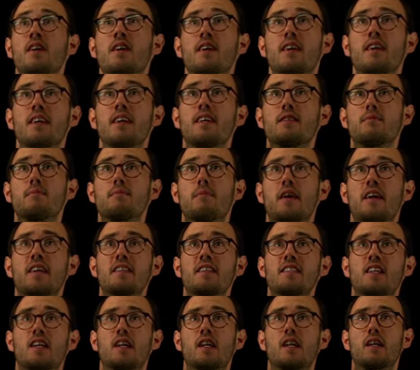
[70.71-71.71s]
is
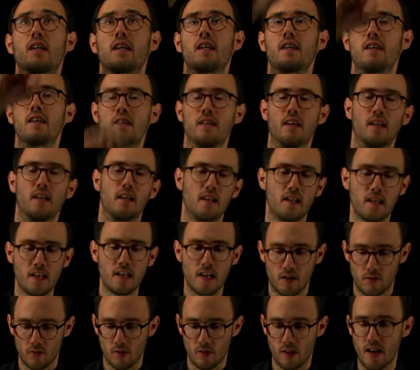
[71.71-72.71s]
basically a linear
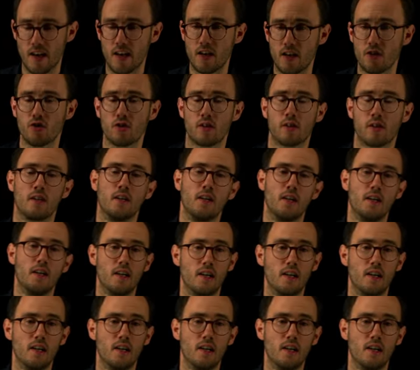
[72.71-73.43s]
relation,